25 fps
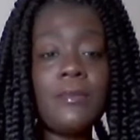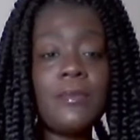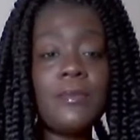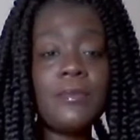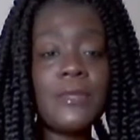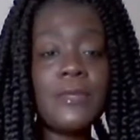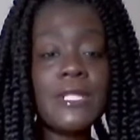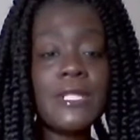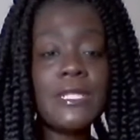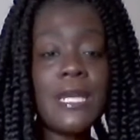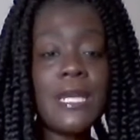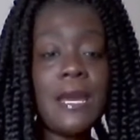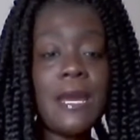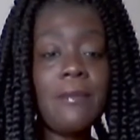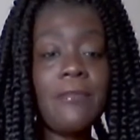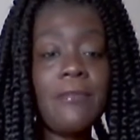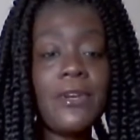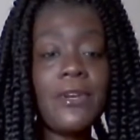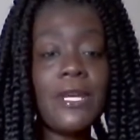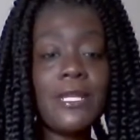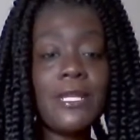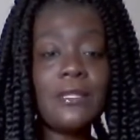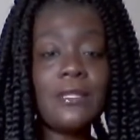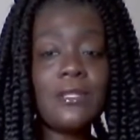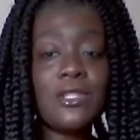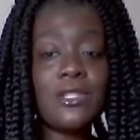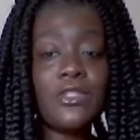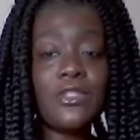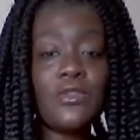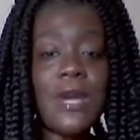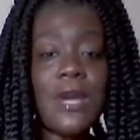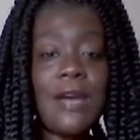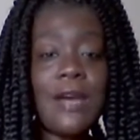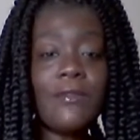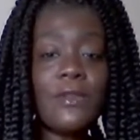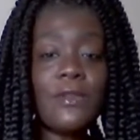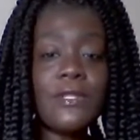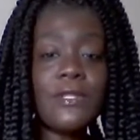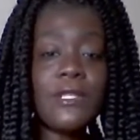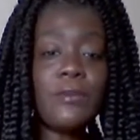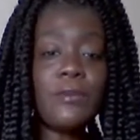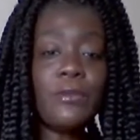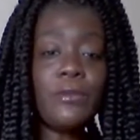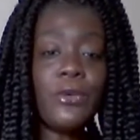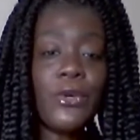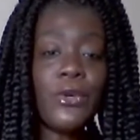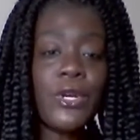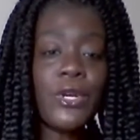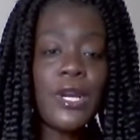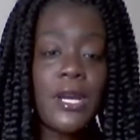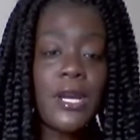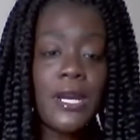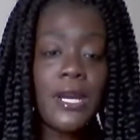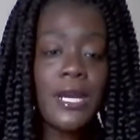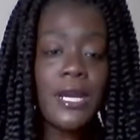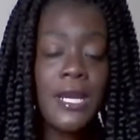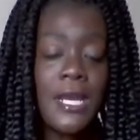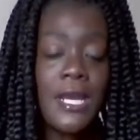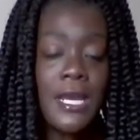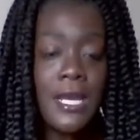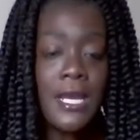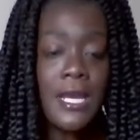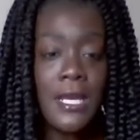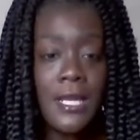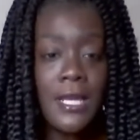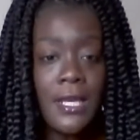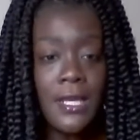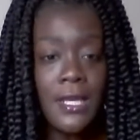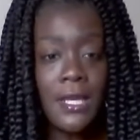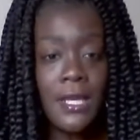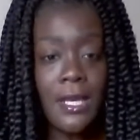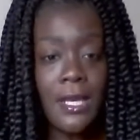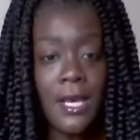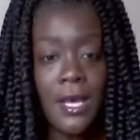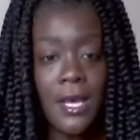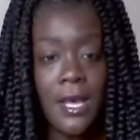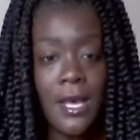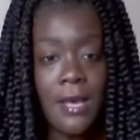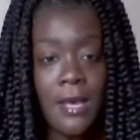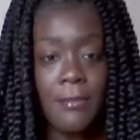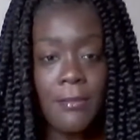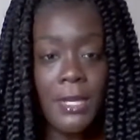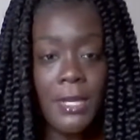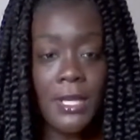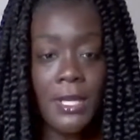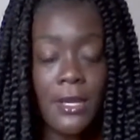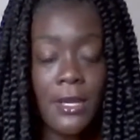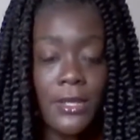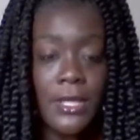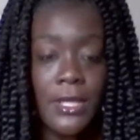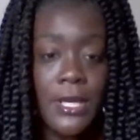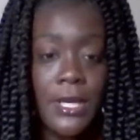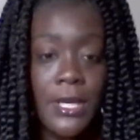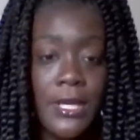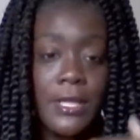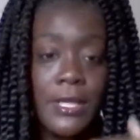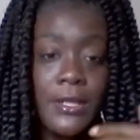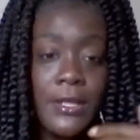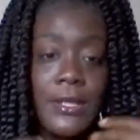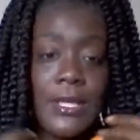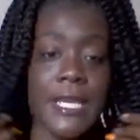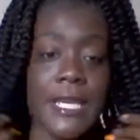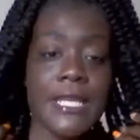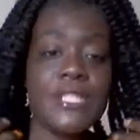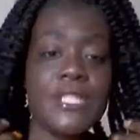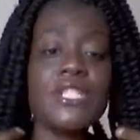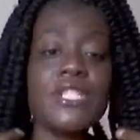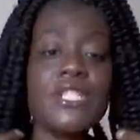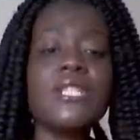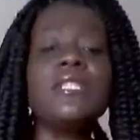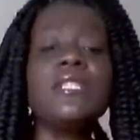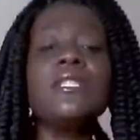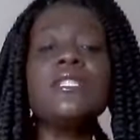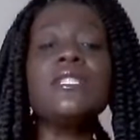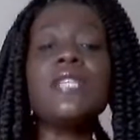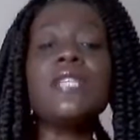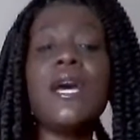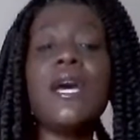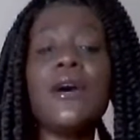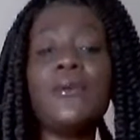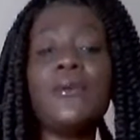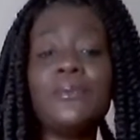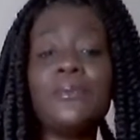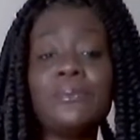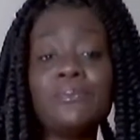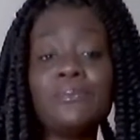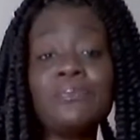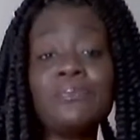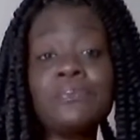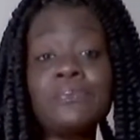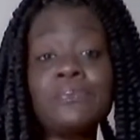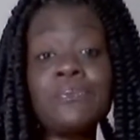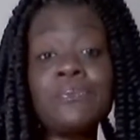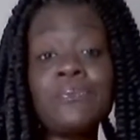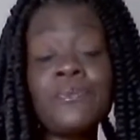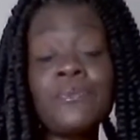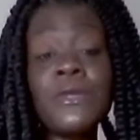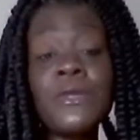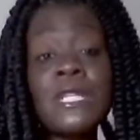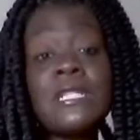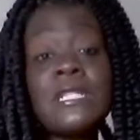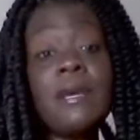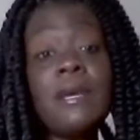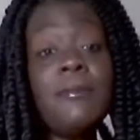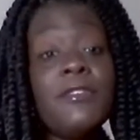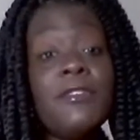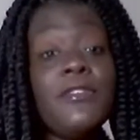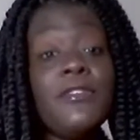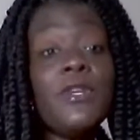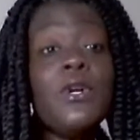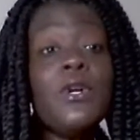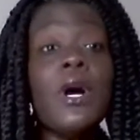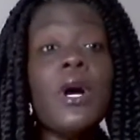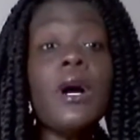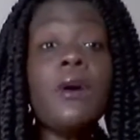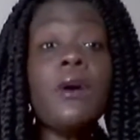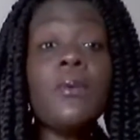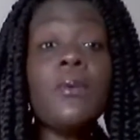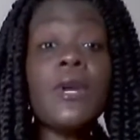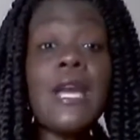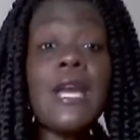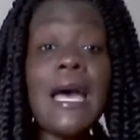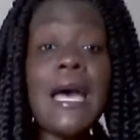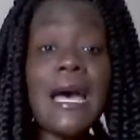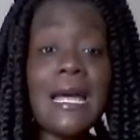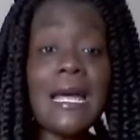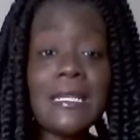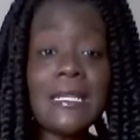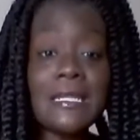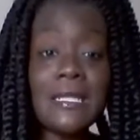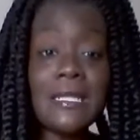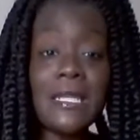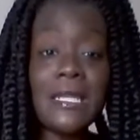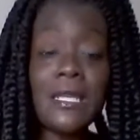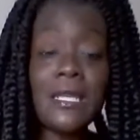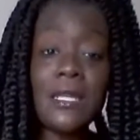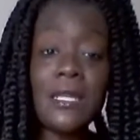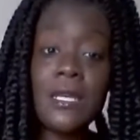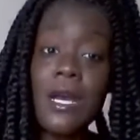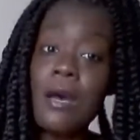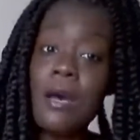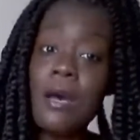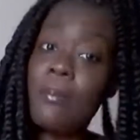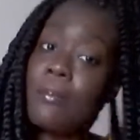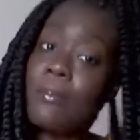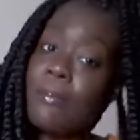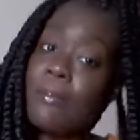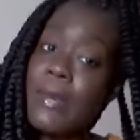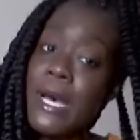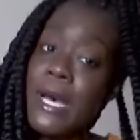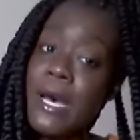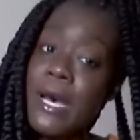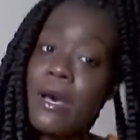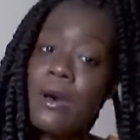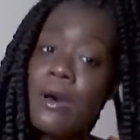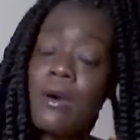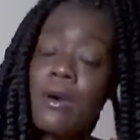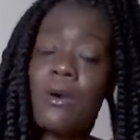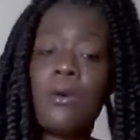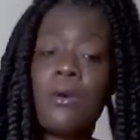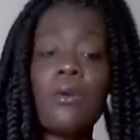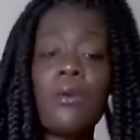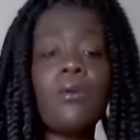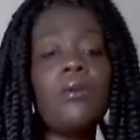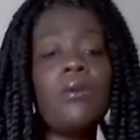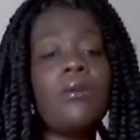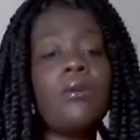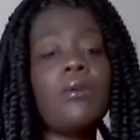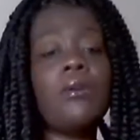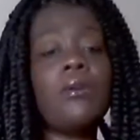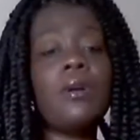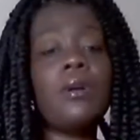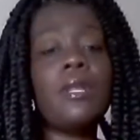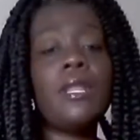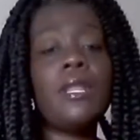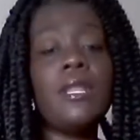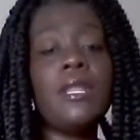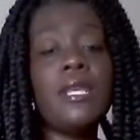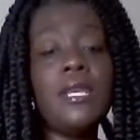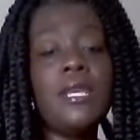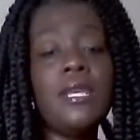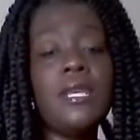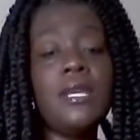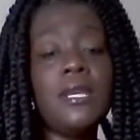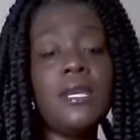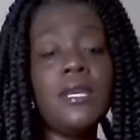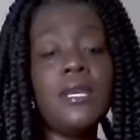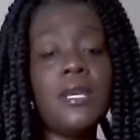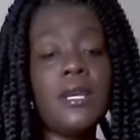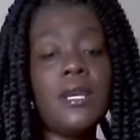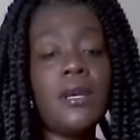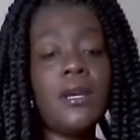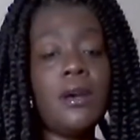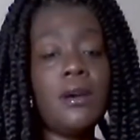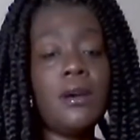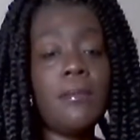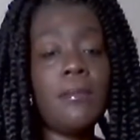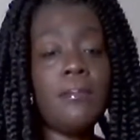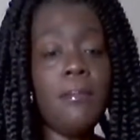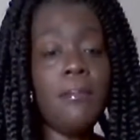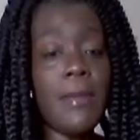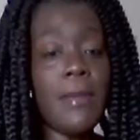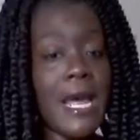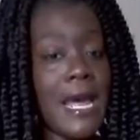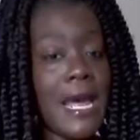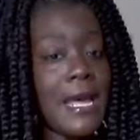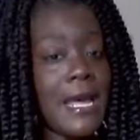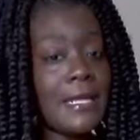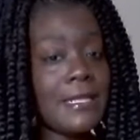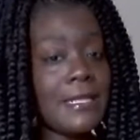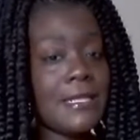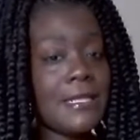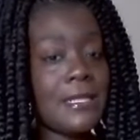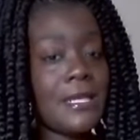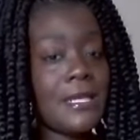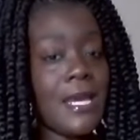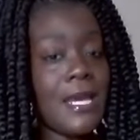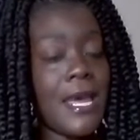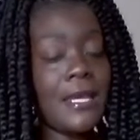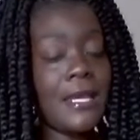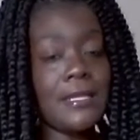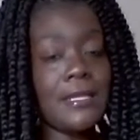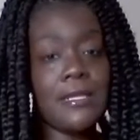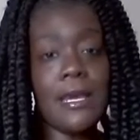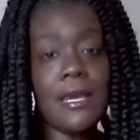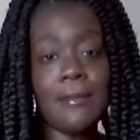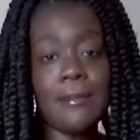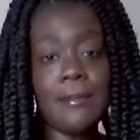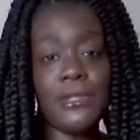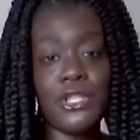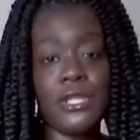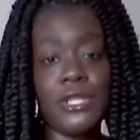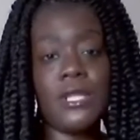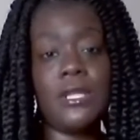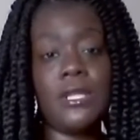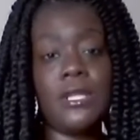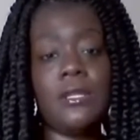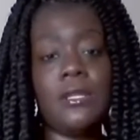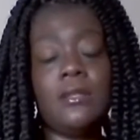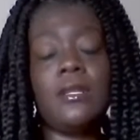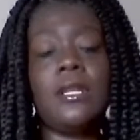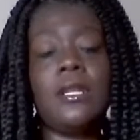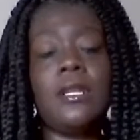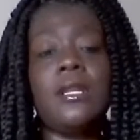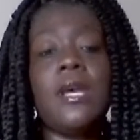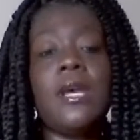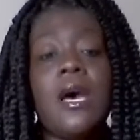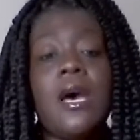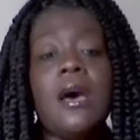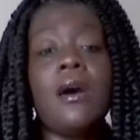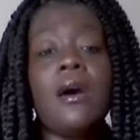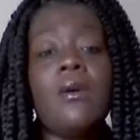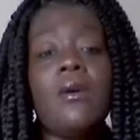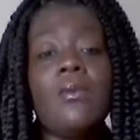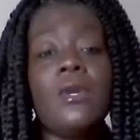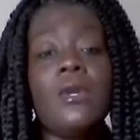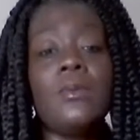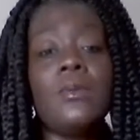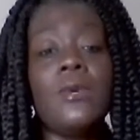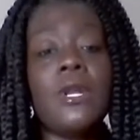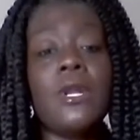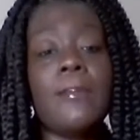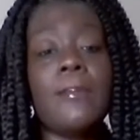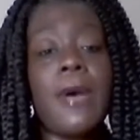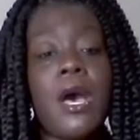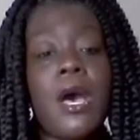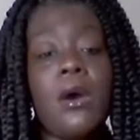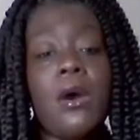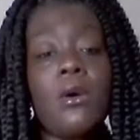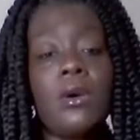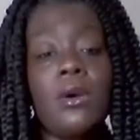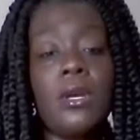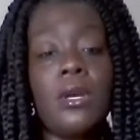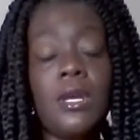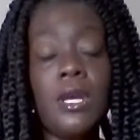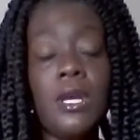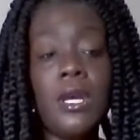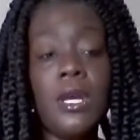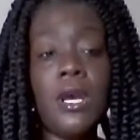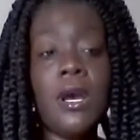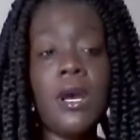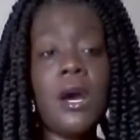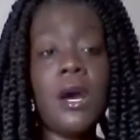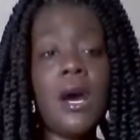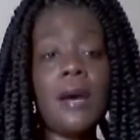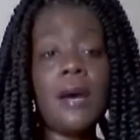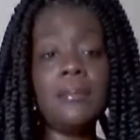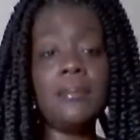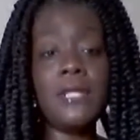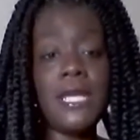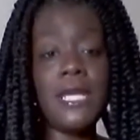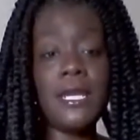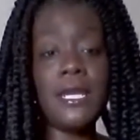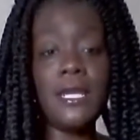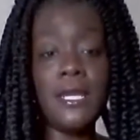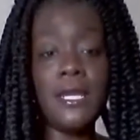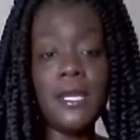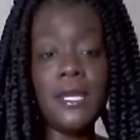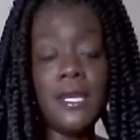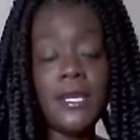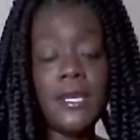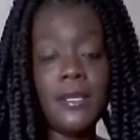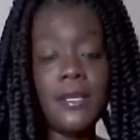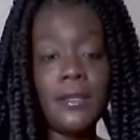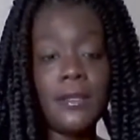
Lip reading: It's time for us to travel some more in our current location. So some of you all were asking about the mask exemption and how we went about obtaining it.